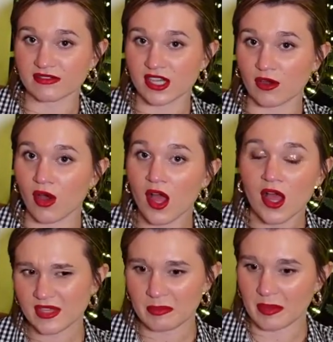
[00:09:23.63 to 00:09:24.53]
So
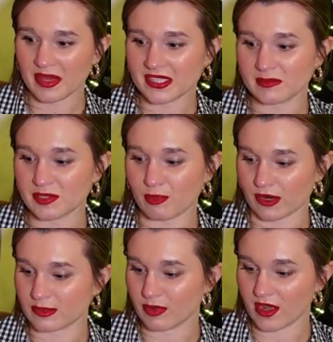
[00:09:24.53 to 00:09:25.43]
maybe like some
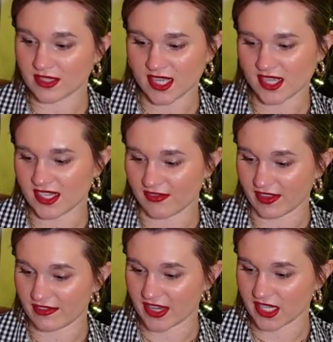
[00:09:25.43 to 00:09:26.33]
sports bras, that could
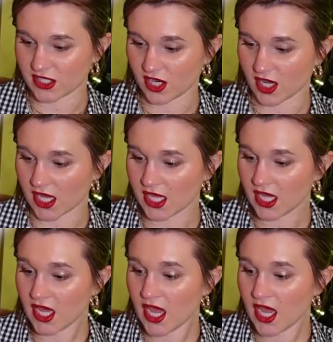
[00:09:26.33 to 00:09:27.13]
definitely fit in a stocking.